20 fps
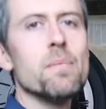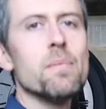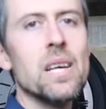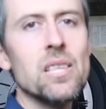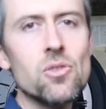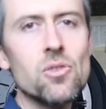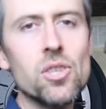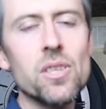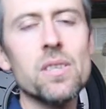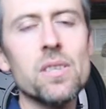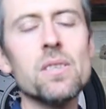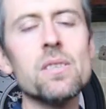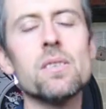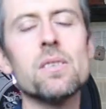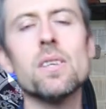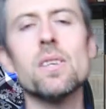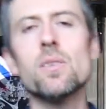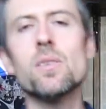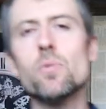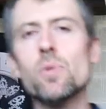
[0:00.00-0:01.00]
matching,
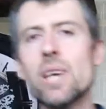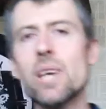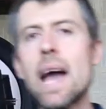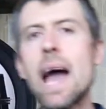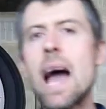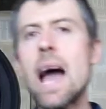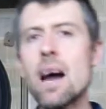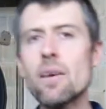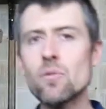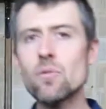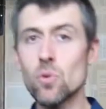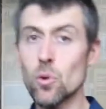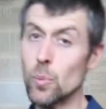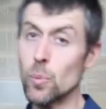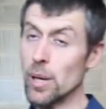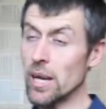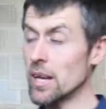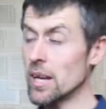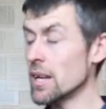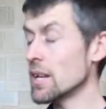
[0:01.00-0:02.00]
uh, we have or
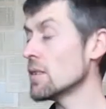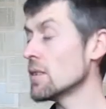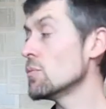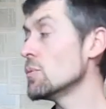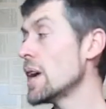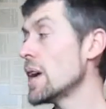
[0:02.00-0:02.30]
pairing,